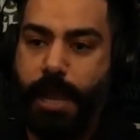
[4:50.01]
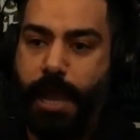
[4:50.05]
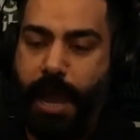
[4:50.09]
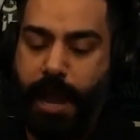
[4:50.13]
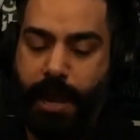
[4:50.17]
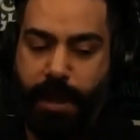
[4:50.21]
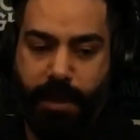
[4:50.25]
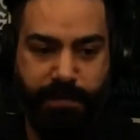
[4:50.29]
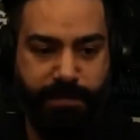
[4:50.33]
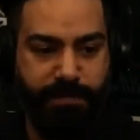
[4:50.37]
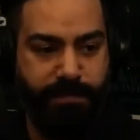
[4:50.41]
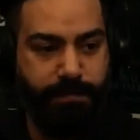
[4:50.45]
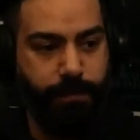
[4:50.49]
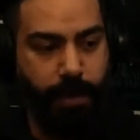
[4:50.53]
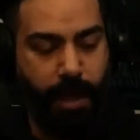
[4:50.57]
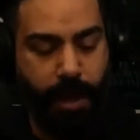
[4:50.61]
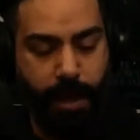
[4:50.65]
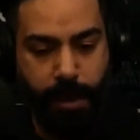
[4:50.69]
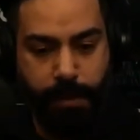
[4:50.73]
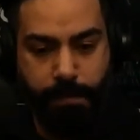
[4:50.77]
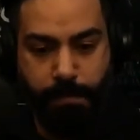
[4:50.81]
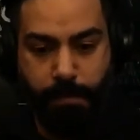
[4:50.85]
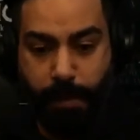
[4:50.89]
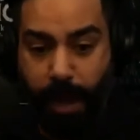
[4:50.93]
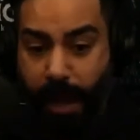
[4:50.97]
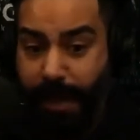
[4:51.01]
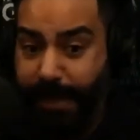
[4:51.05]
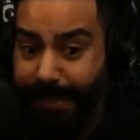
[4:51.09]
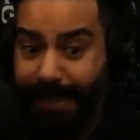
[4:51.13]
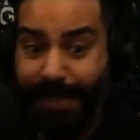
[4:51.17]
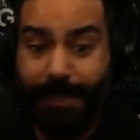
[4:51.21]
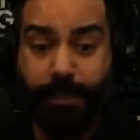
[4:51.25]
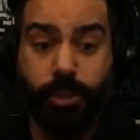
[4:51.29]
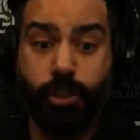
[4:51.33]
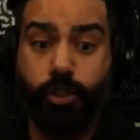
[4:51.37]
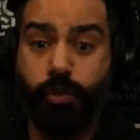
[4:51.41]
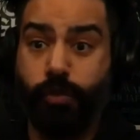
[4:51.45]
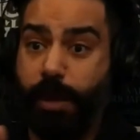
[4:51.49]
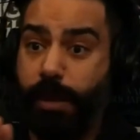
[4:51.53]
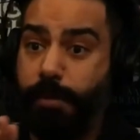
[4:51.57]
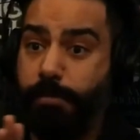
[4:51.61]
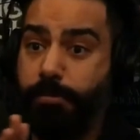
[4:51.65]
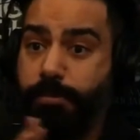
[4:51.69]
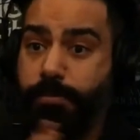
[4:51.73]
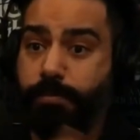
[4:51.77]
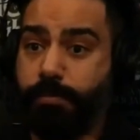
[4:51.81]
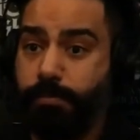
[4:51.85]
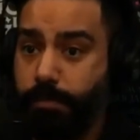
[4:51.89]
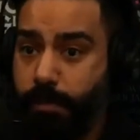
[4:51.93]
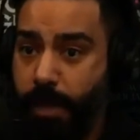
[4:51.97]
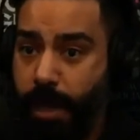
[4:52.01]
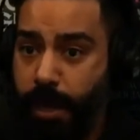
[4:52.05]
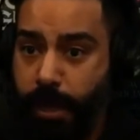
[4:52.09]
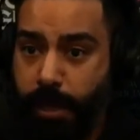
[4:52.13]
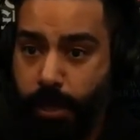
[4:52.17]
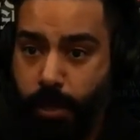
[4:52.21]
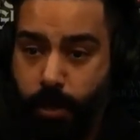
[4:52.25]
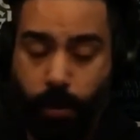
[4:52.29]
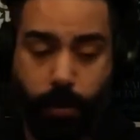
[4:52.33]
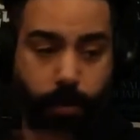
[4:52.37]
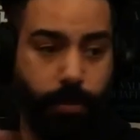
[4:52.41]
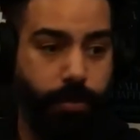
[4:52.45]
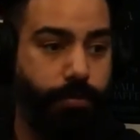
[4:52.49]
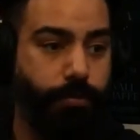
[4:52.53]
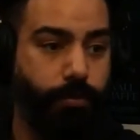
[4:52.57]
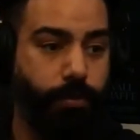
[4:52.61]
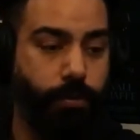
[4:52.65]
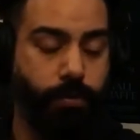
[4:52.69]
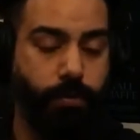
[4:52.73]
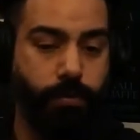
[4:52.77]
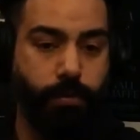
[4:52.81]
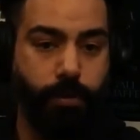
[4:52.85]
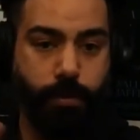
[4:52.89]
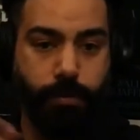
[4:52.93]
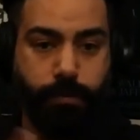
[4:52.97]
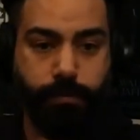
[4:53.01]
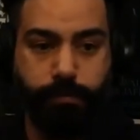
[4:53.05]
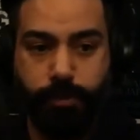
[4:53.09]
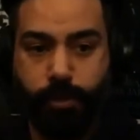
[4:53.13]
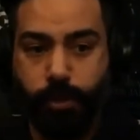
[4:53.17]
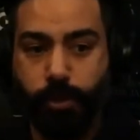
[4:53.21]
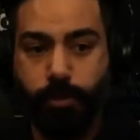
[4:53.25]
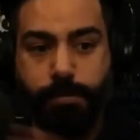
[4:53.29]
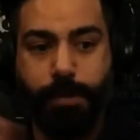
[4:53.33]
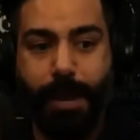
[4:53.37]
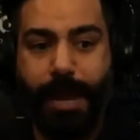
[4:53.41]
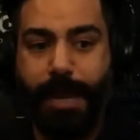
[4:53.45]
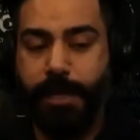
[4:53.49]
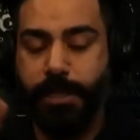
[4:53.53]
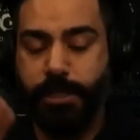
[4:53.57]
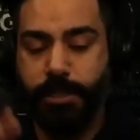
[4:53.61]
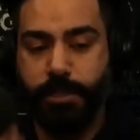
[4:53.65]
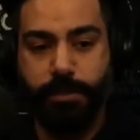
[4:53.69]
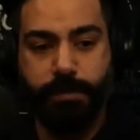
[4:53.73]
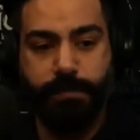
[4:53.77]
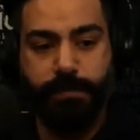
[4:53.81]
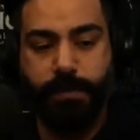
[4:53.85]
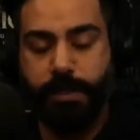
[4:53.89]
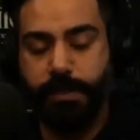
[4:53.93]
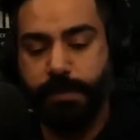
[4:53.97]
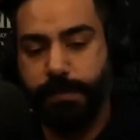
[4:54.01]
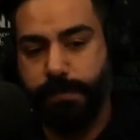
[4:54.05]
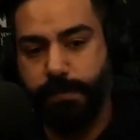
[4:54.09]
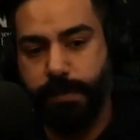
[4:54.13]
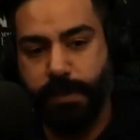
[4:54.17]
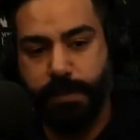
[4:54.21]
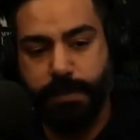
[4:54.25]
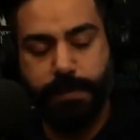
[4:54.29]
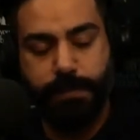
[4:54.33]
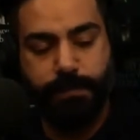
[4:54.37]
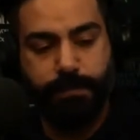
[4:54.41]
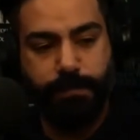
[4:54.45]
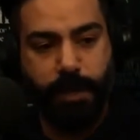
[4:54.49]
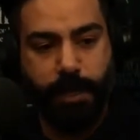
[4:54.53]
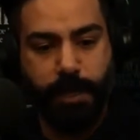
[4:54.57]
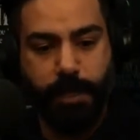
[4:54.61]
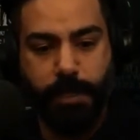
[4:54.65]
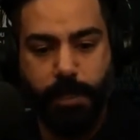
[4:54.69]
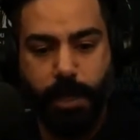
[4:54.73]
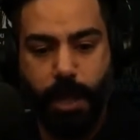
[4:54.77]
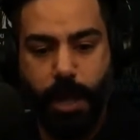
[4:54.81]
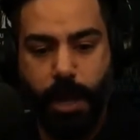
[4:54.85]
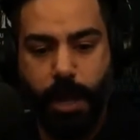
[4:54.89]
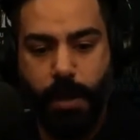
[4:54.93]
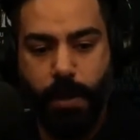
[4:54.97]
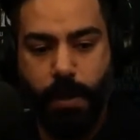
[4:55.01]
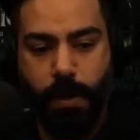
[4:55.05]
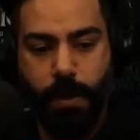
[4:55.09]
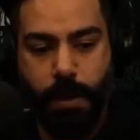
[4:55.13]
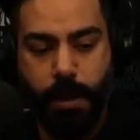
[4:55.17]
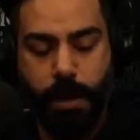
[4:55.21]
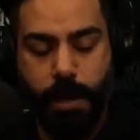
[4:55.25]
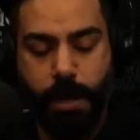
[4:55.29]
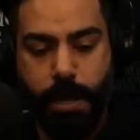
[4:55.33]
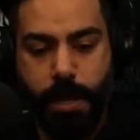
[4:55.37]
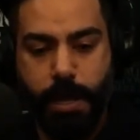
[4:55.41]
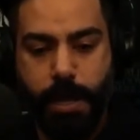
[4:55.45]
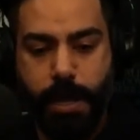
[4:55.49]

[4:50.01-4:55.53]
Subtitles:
And I didn't trip. And I got through the two pages of this fucking dialogue.